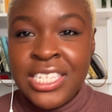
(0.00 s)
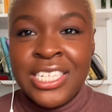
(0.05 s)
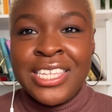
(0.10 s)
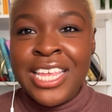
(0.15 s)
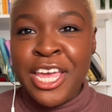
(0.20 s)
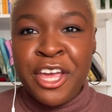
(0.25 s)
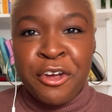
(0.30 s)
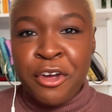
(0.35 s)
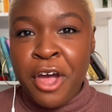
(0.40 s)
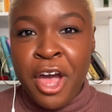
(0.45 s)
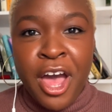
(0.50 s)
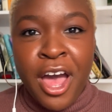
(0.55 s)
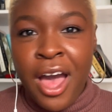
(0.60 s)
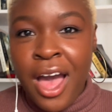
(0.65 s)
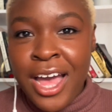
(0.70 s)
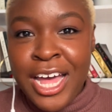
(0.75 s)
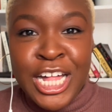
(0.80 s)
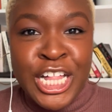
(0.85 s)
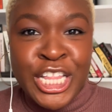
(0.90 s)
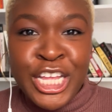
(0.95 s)
is like
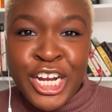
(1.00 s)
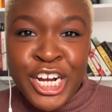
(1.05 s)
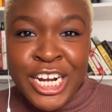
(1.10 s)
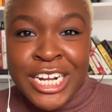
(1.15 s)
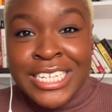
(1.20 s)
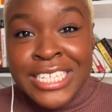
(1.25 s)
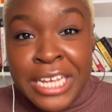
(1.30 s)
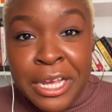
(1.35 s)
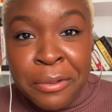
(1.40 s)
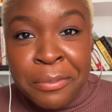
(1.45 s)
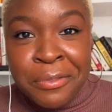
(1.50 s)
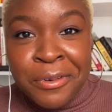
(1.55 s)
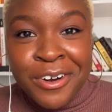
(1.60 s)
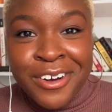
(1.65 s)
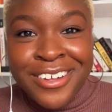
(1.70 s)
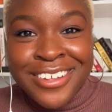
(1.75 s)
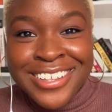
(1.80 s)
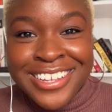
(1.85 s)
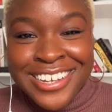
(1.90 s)
a clear example,